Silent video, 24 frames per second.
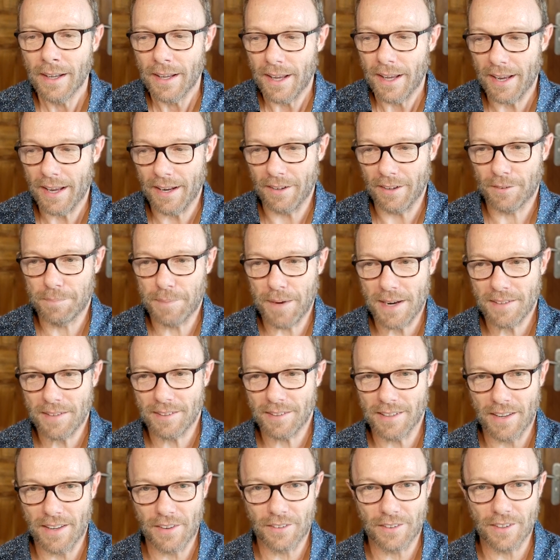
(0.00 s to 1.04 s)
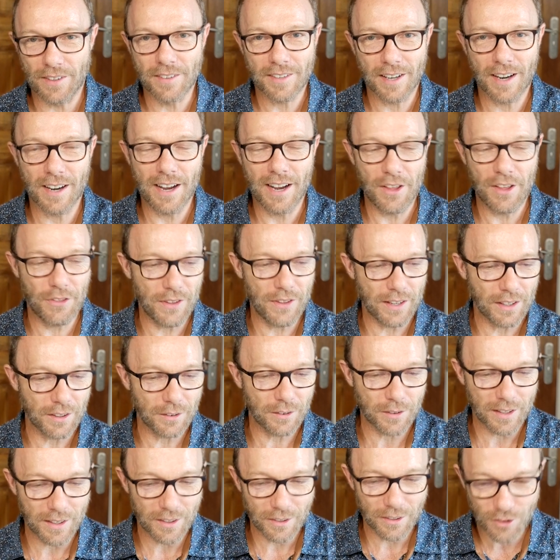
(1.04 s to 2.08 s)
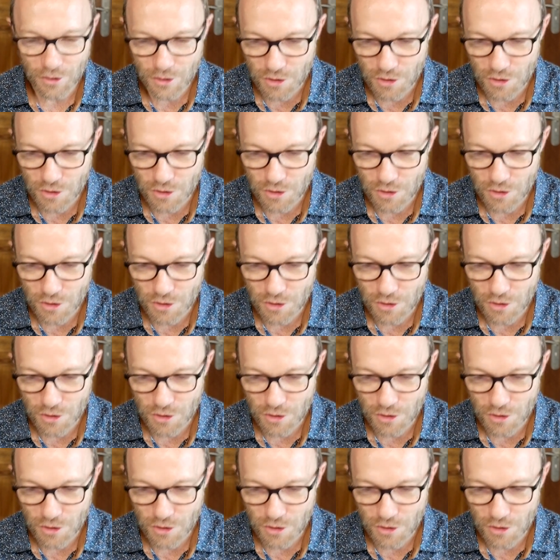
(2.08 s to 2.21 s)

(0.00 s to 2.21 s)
It's basically this entire thing is